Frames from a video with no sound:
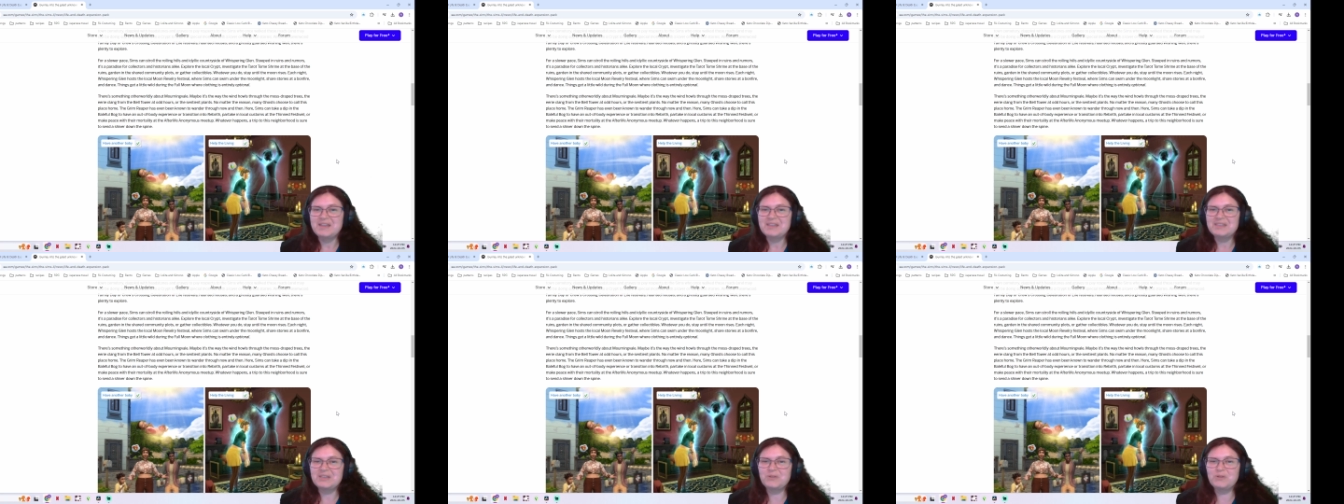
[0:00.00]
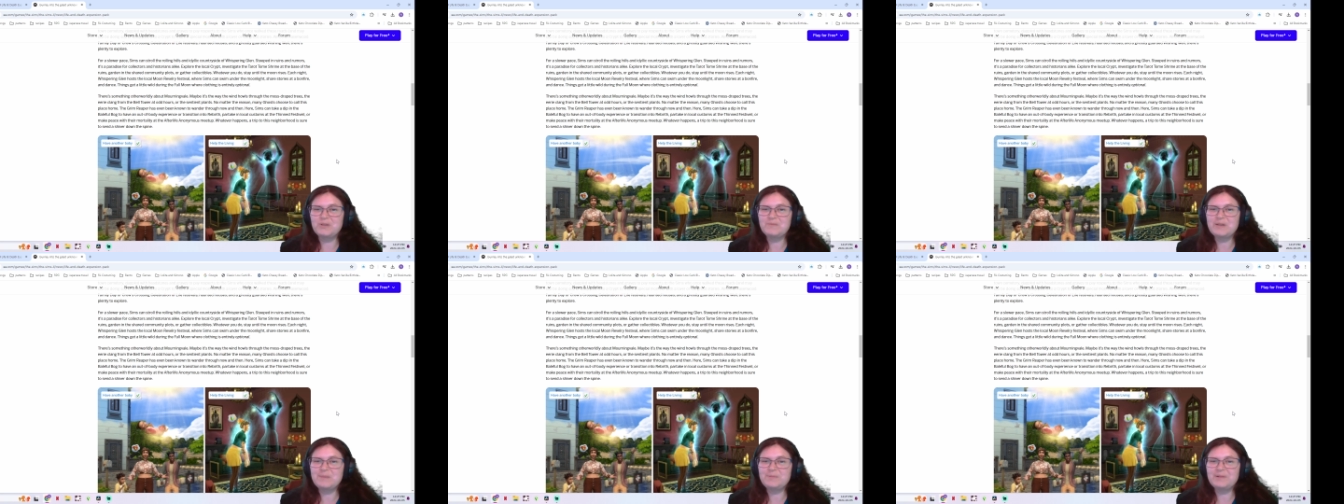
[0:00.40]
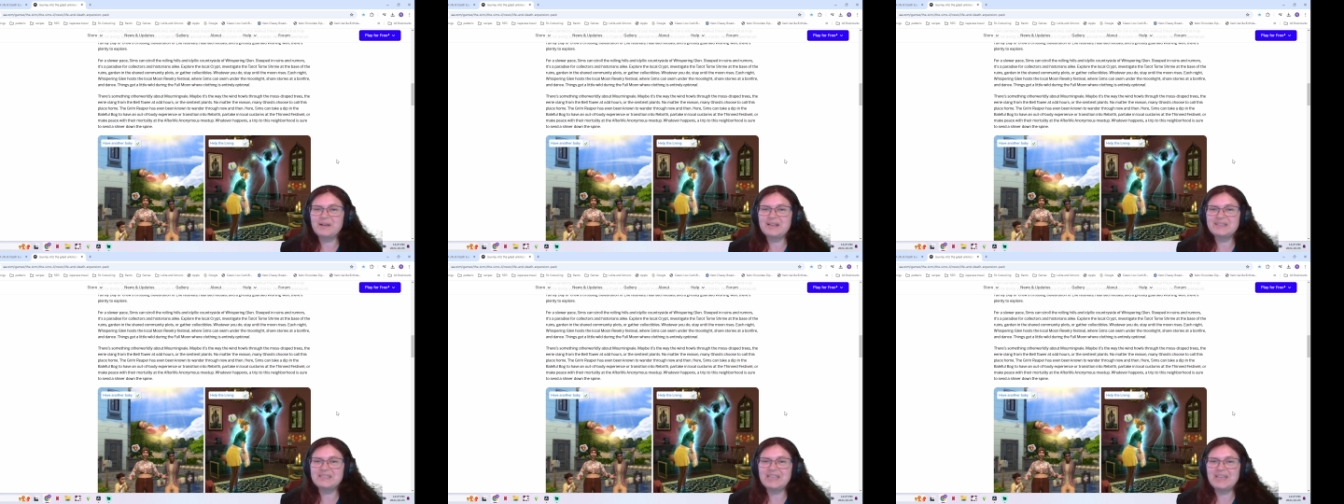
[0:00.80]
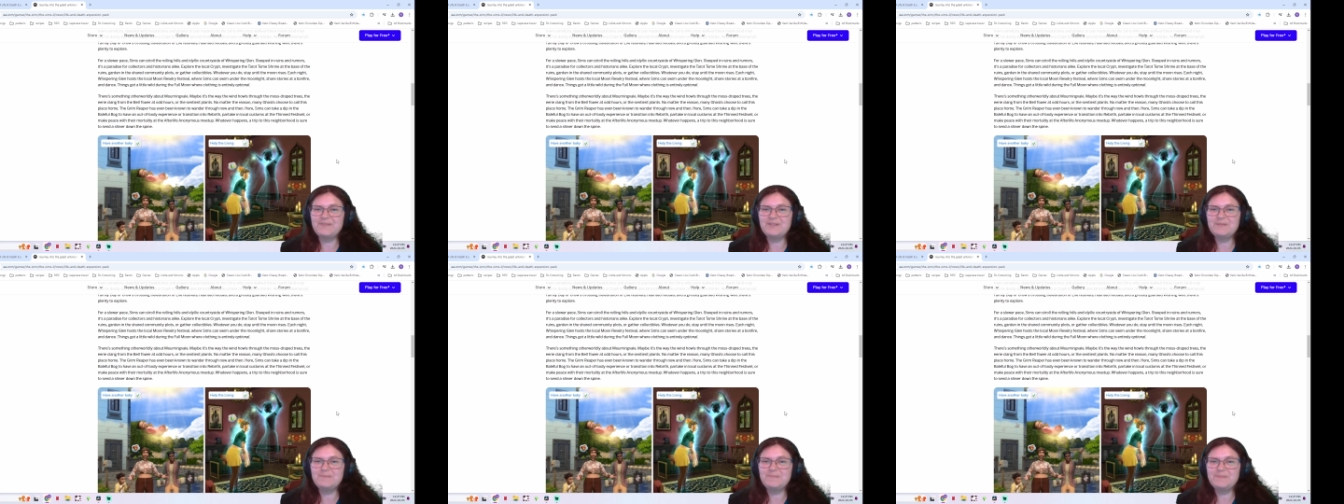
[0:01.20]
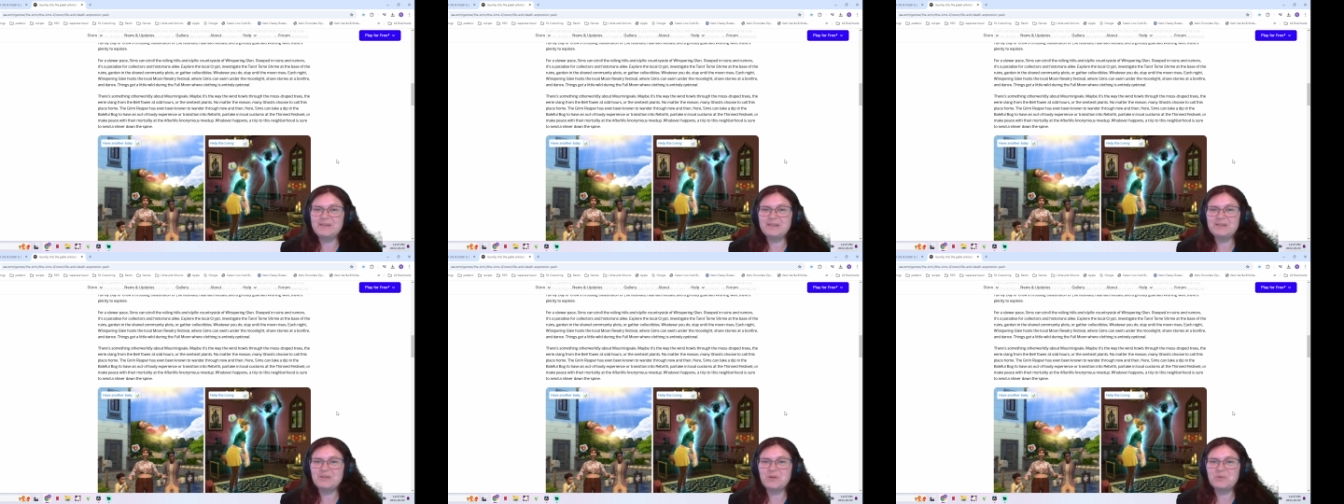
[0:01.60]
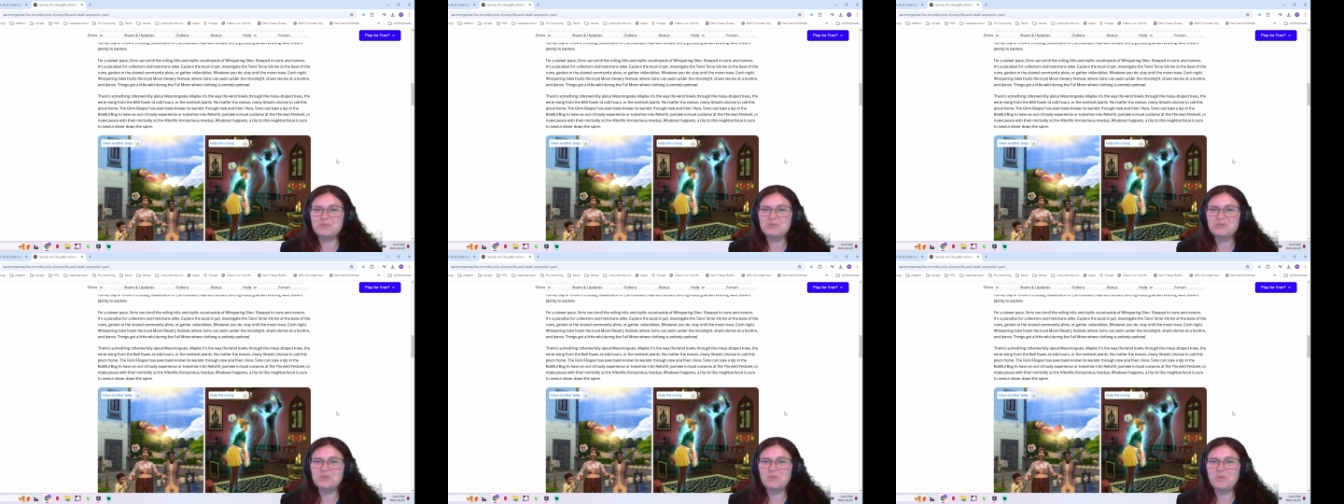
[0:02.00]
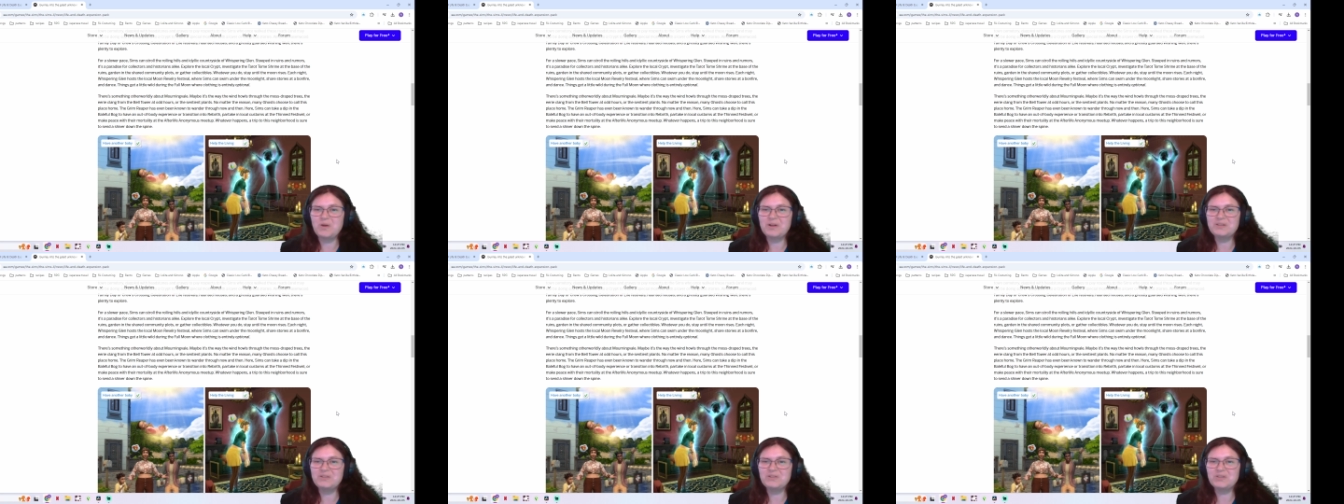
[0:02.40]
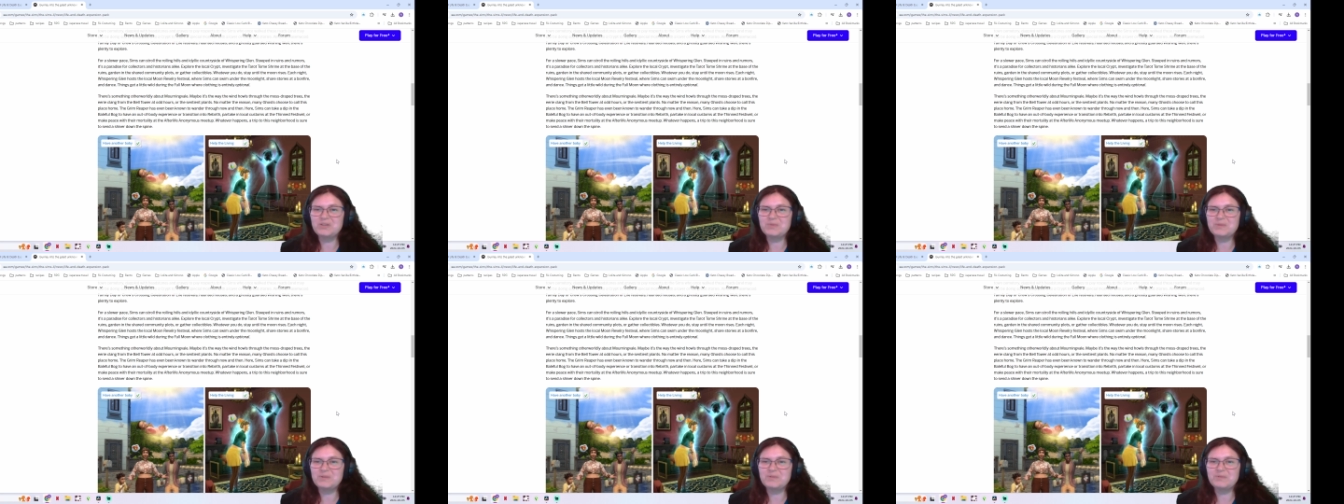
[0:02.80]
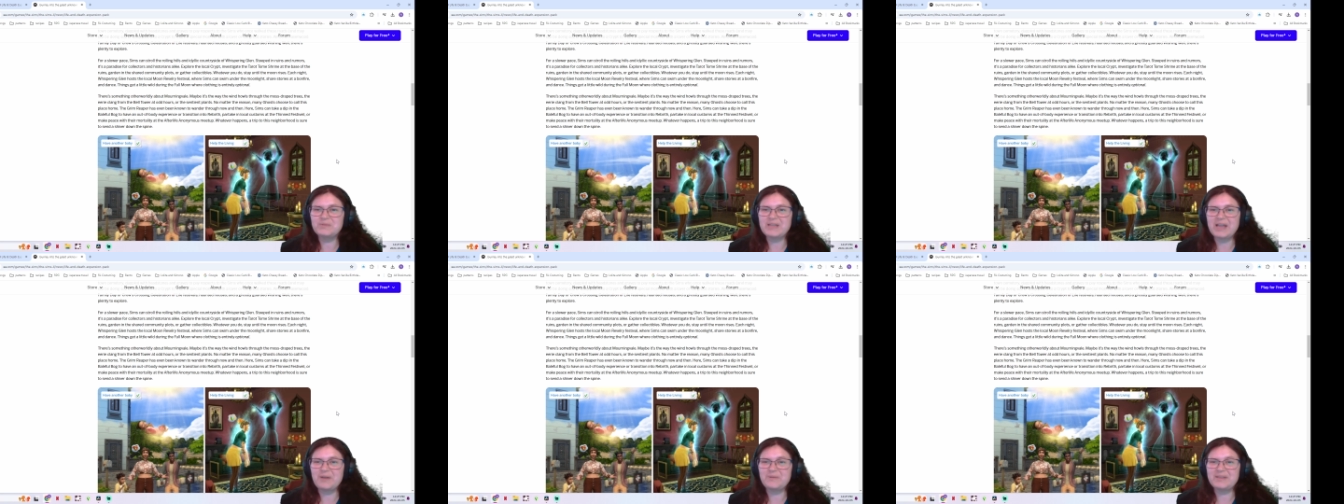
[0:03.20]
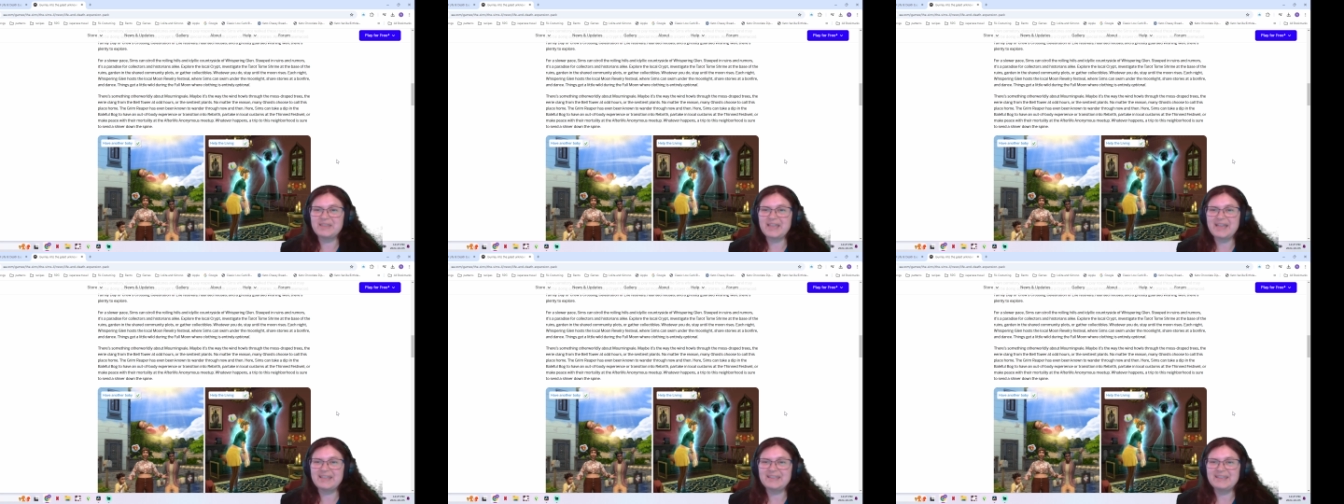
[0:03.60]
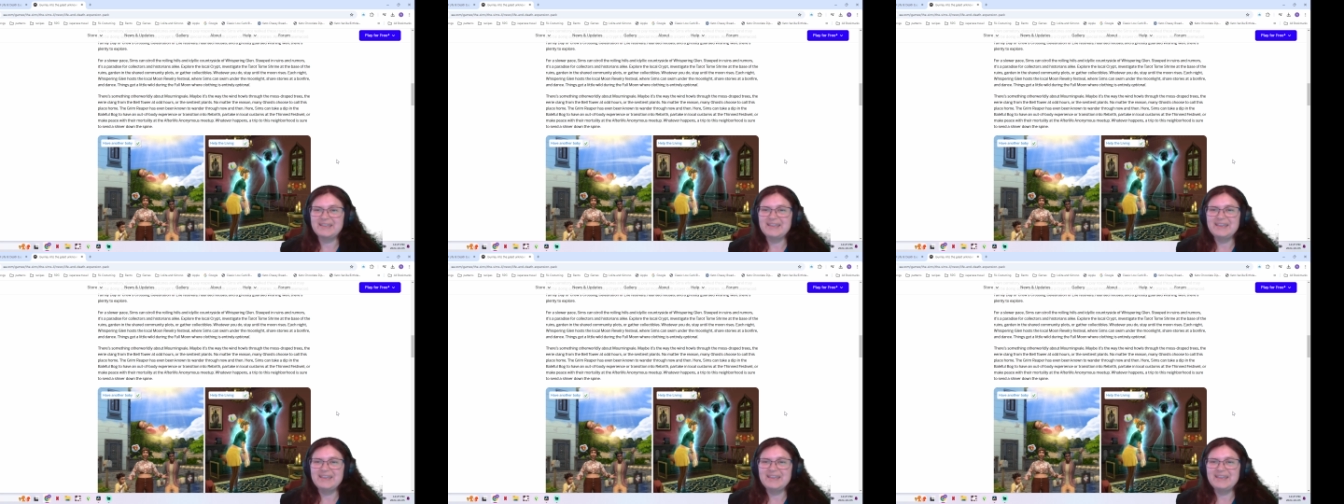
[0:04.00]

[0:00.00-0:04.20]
The Grim Reaper has even been known to wander through now and then.